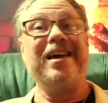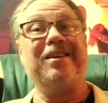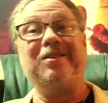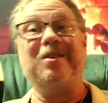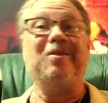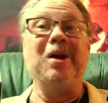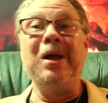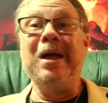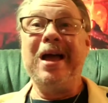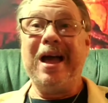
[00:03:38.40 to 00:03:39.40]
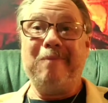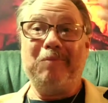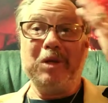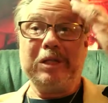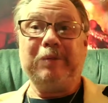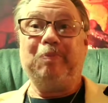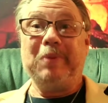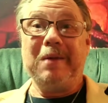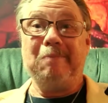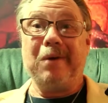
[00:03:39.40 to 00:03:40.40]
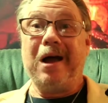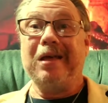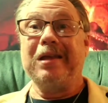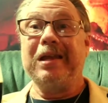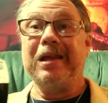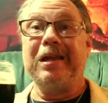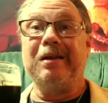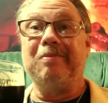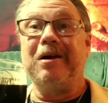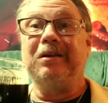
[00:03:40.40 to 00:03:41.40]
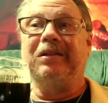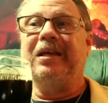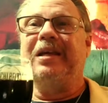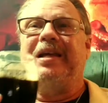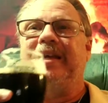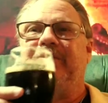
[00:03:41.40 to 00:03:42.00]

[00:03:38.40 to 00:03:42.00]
I don't know. I'm just spitballing here, Martha.